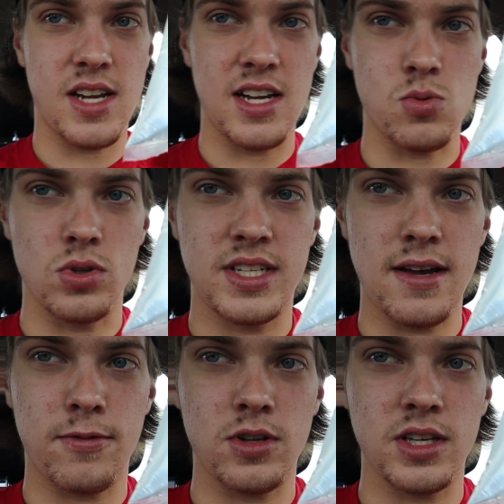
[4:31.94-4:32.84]
guys will
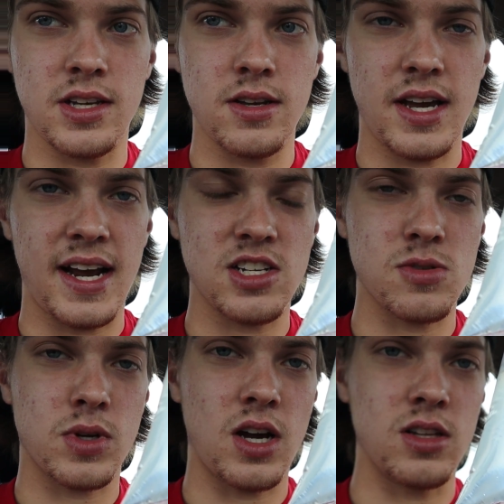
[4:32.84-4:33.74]
definitely add
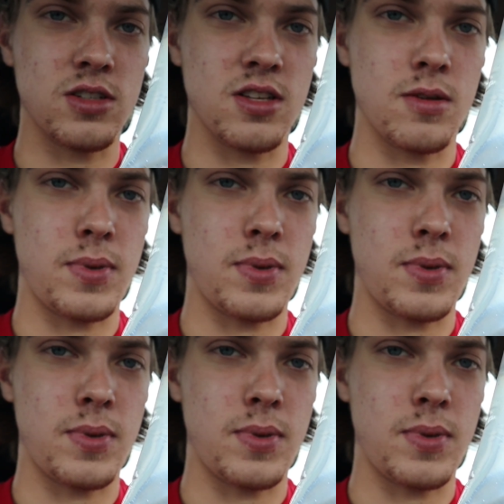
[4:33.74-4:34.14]
some color to the